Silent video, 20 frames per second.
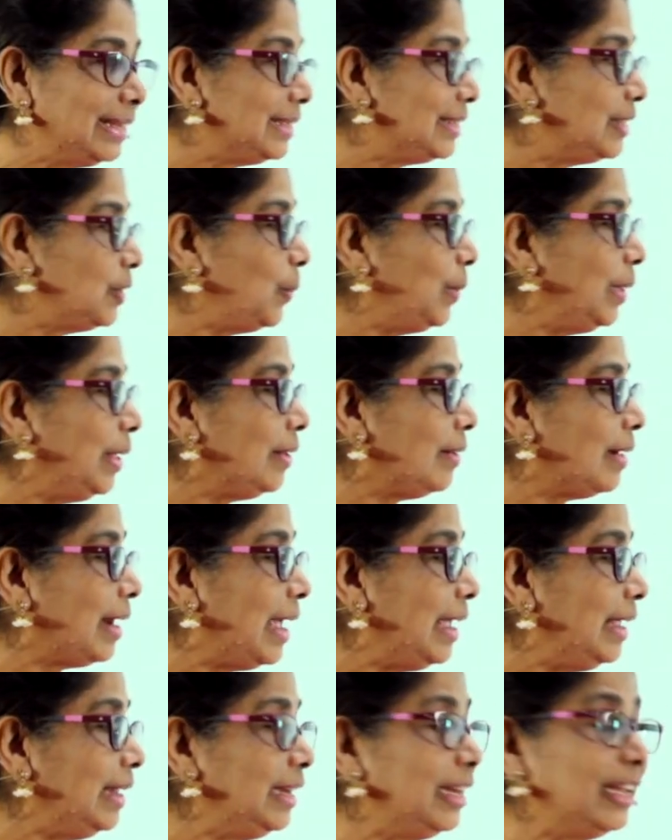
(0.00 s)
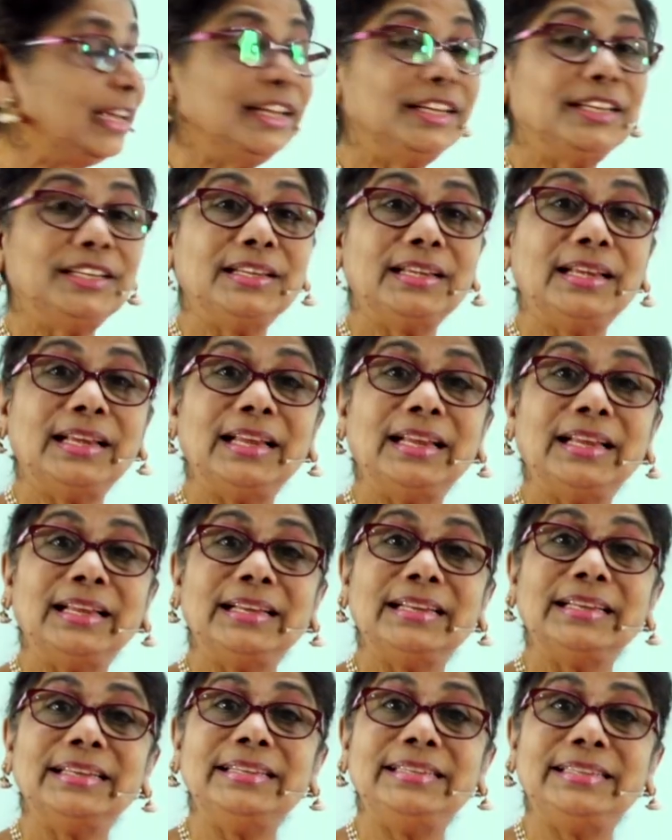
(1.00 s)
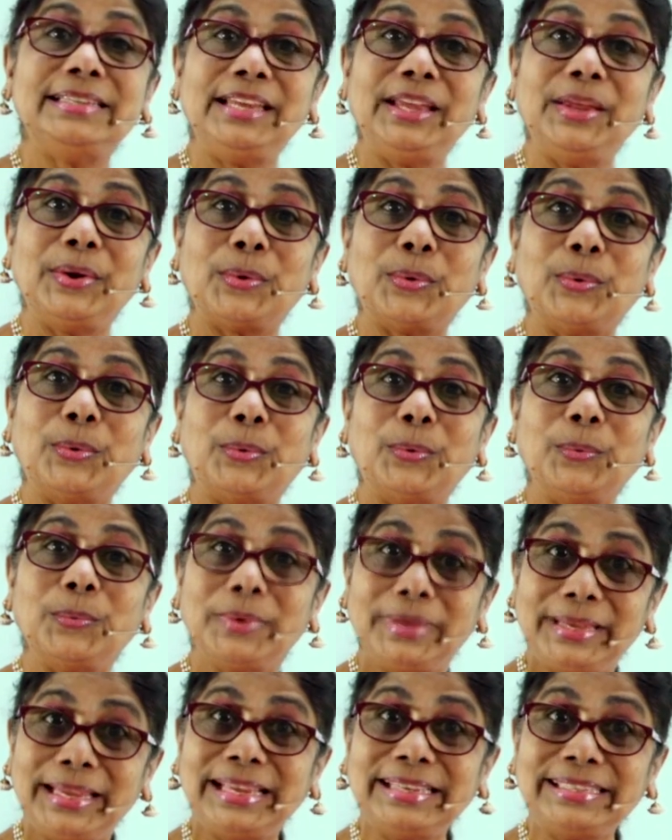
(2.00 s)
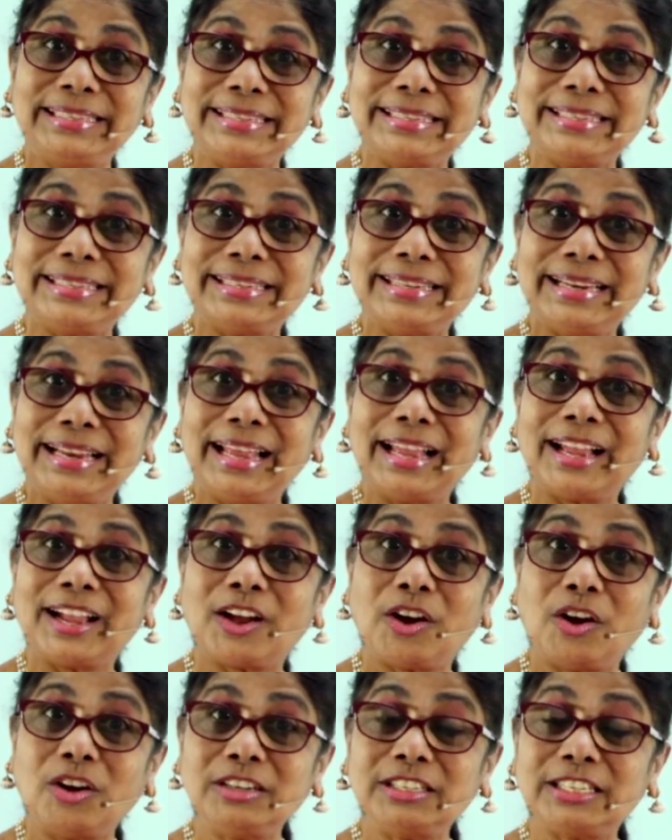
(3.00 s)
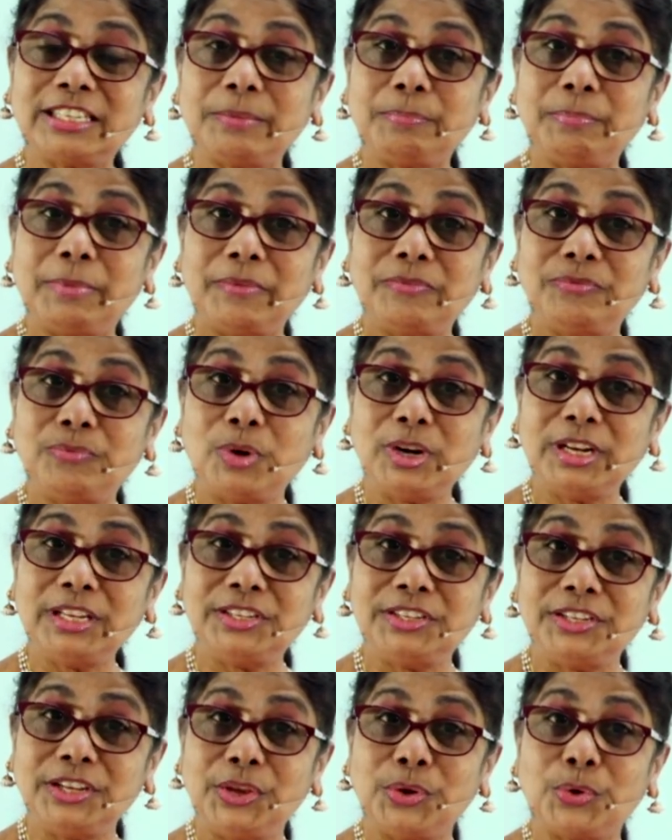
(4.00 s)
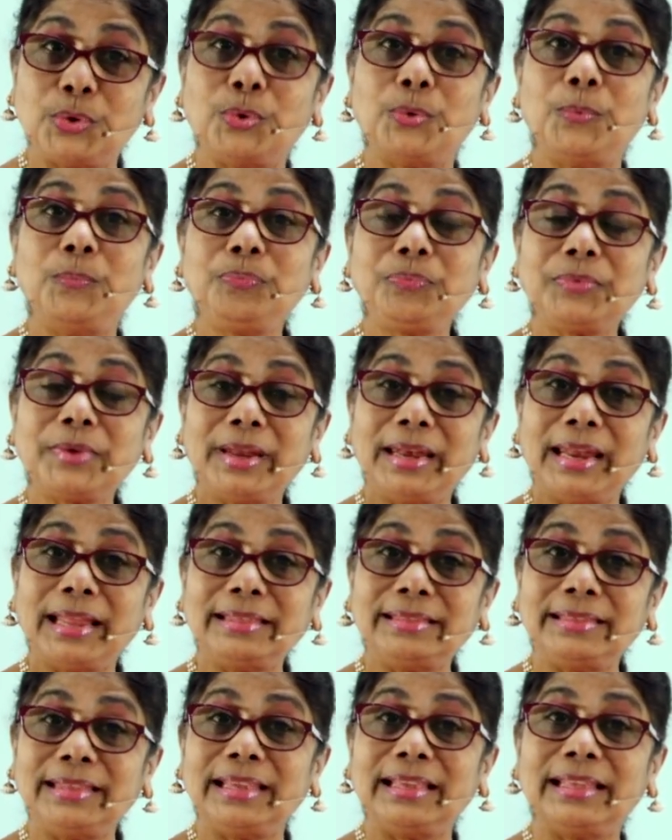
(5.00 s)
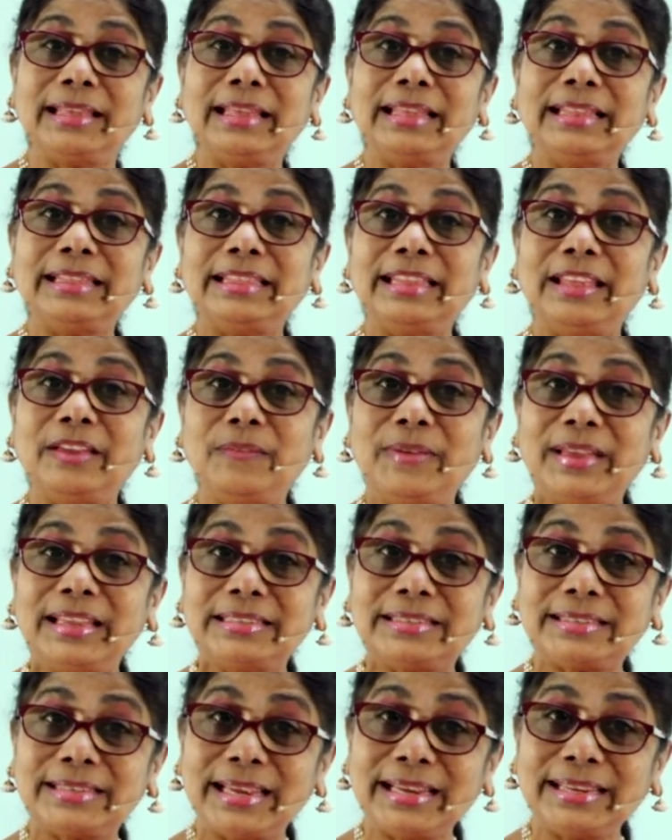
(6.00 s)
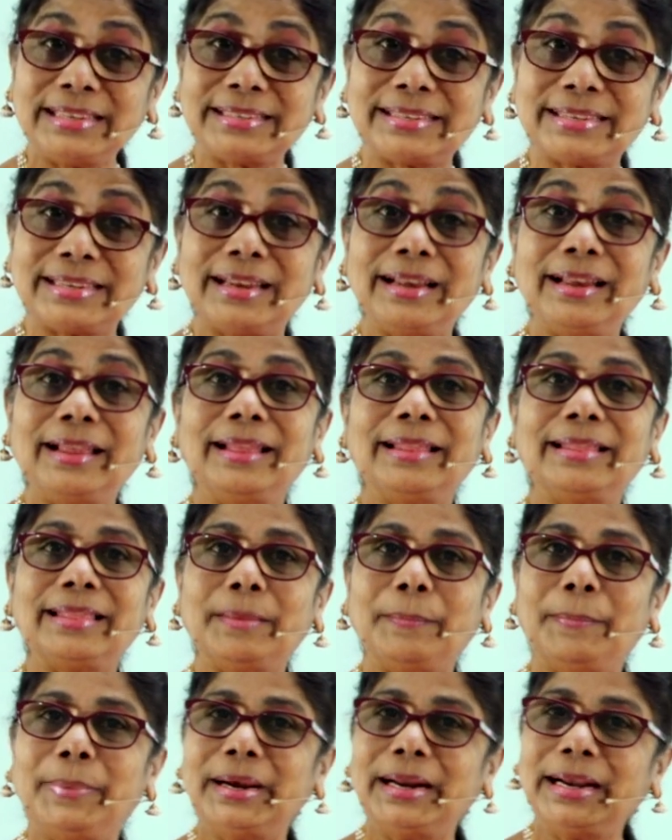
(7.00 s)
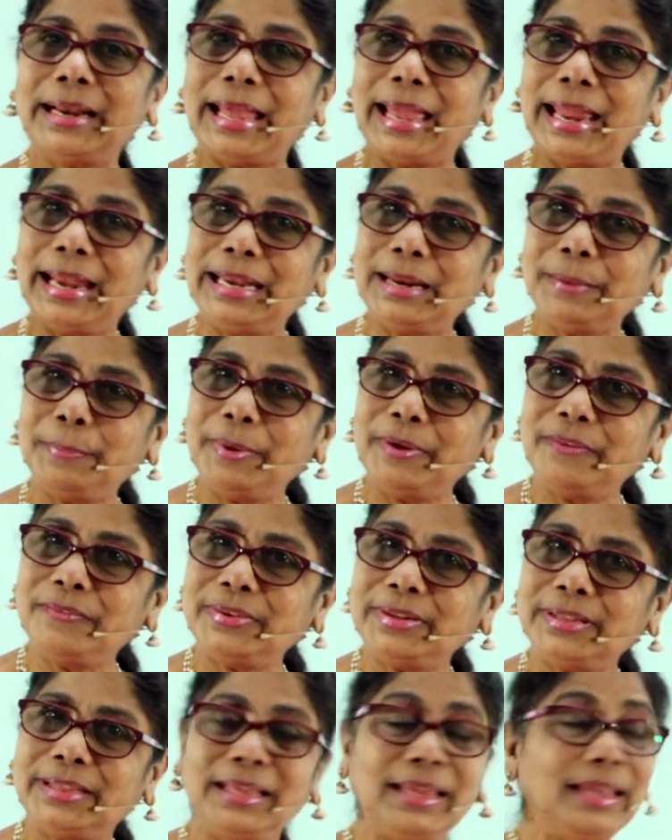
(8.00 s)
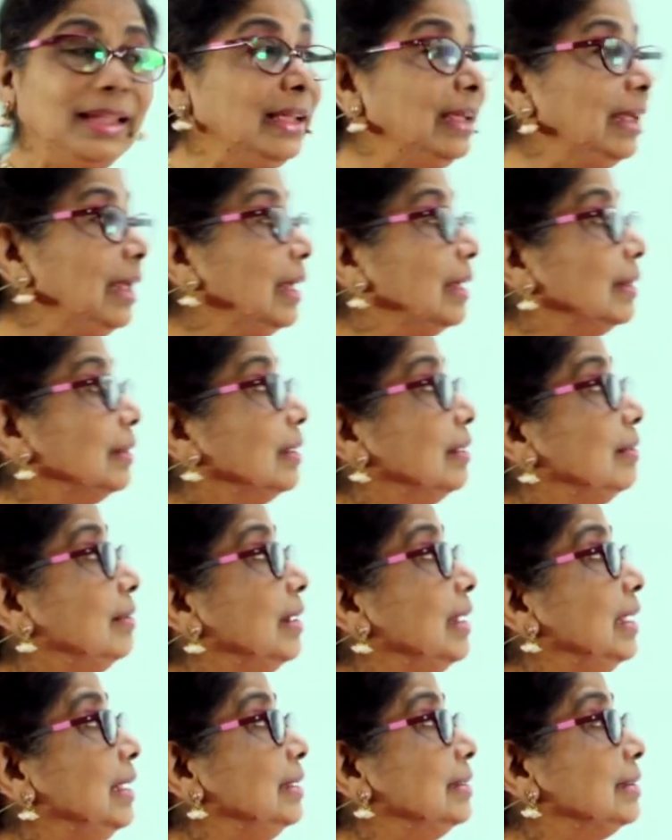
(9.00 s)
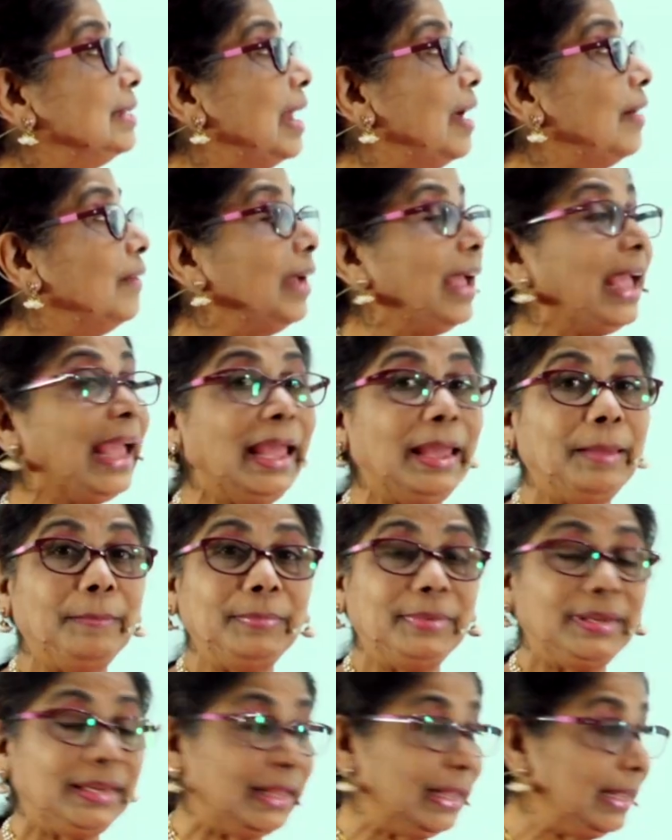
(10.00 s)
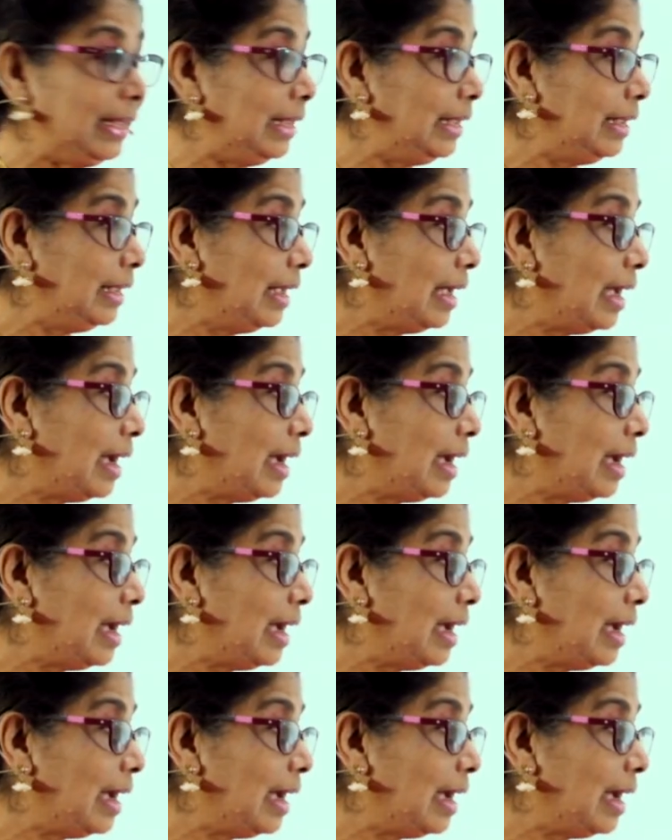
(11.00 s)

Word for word: So we write zero. Yes? Concept of what is zero? Nothing. There were 6. The bird ate up everything. The tree is now empty.